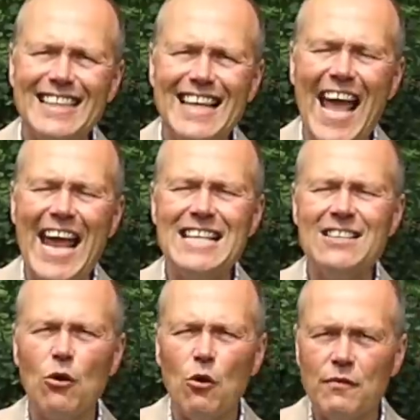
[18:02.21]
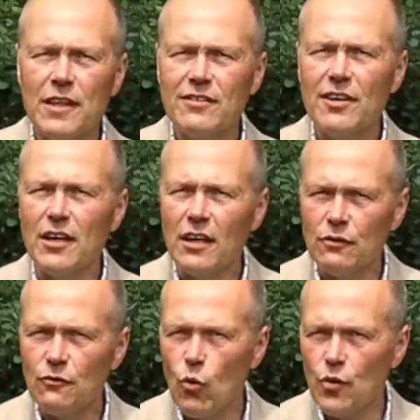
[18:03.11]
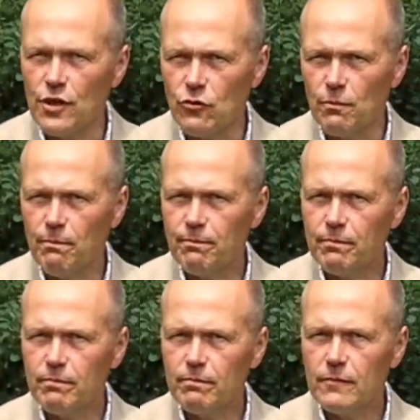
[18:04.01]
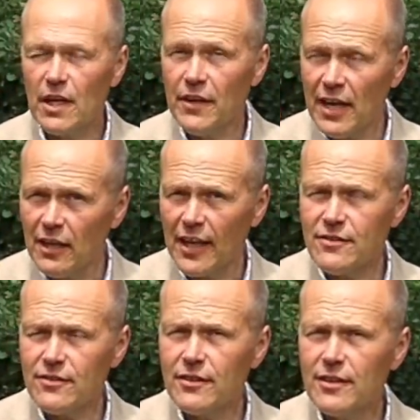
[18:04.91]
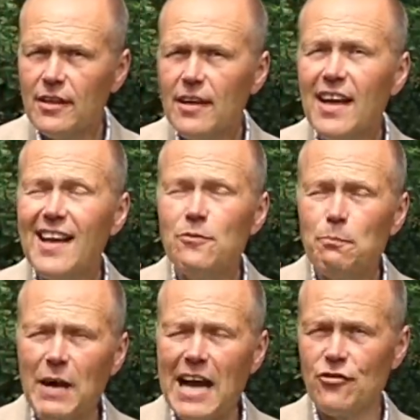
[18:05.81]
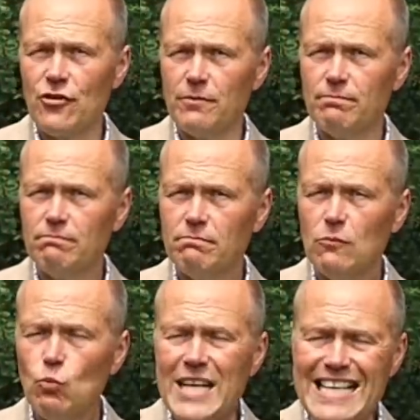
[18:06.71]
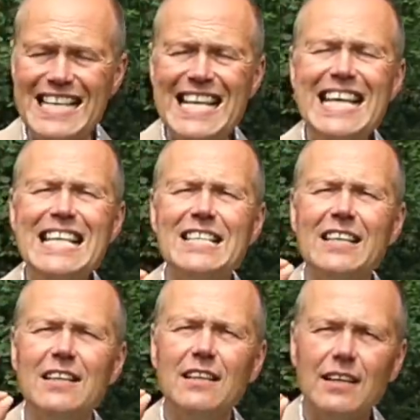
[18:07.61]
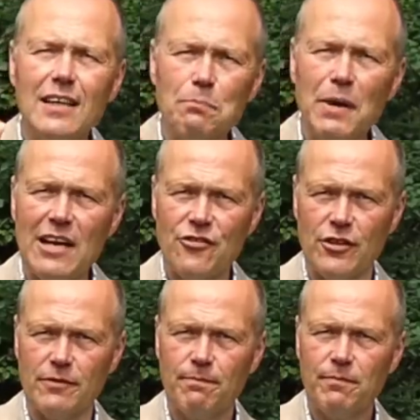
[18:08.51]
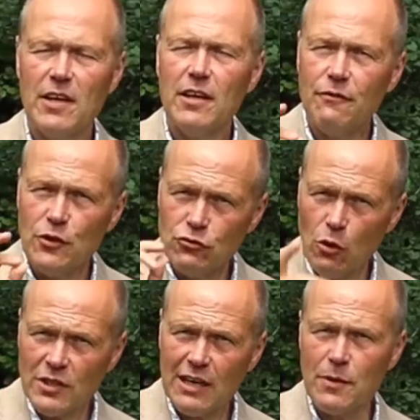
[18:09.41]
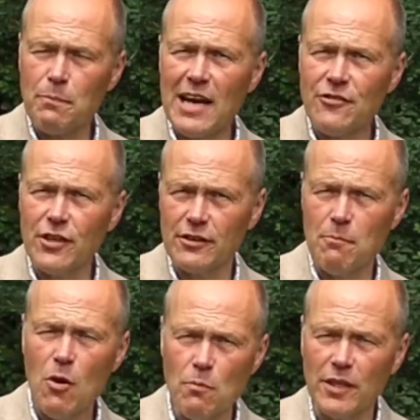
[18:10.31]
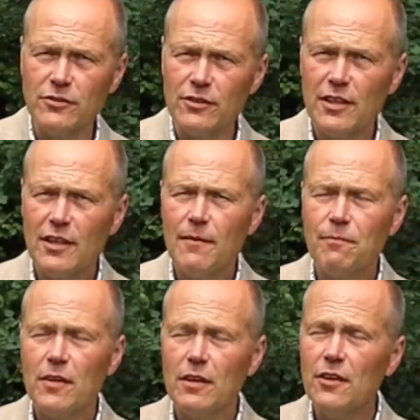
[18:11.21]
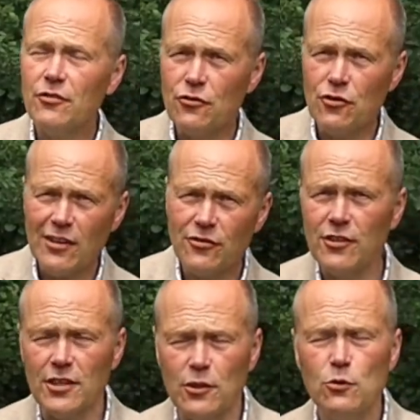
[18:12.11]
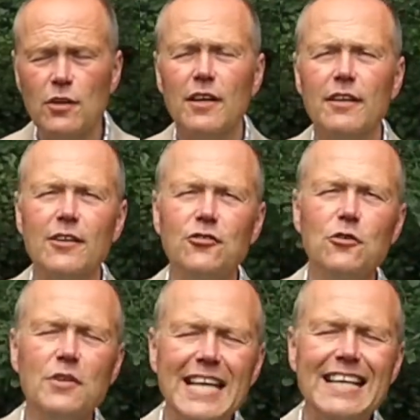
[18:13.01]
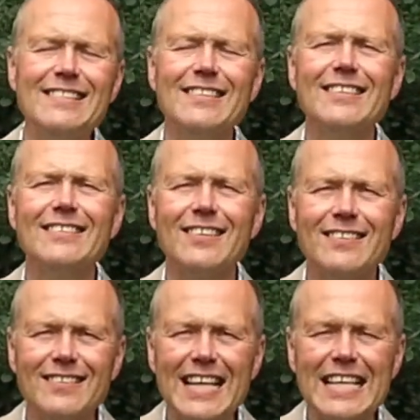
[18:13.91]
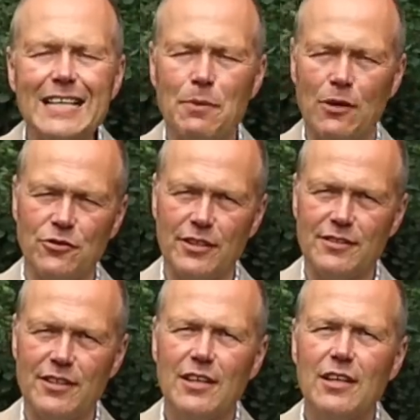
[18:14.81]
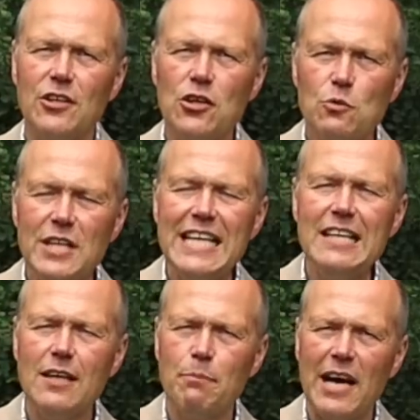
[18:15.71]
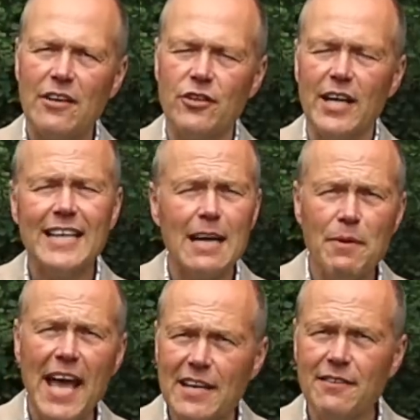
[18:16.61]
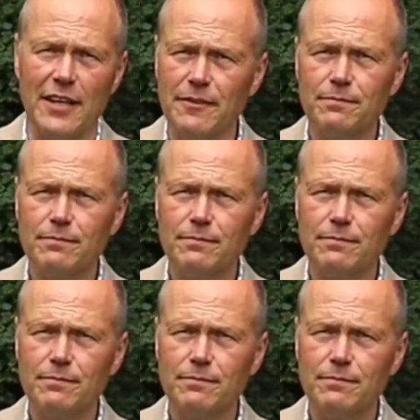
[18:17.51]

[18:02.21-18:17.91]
the end of the tunnel for you? And that light is passion. We need a passion. If you don't have a passion at the moment, I suggest to you that you need to think about it. You need a passion. It can be anything.